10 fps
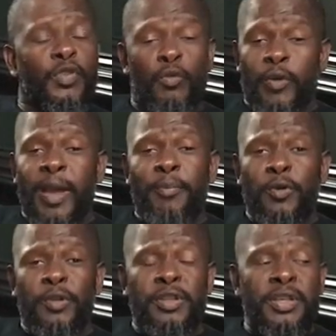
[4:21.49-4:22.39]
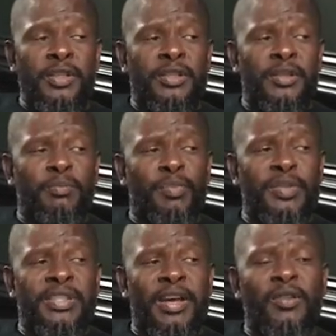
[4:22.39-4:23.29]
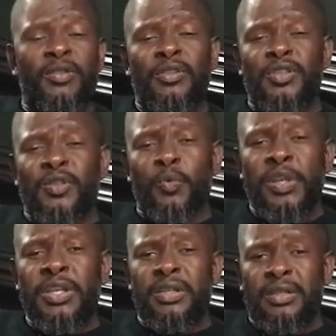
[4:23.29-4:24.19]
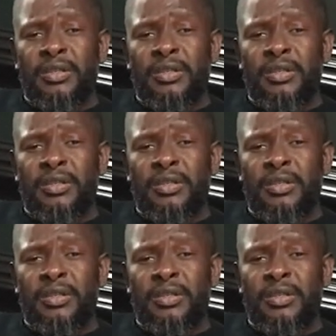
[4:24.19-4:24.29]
the wrapper on this puts out the sweet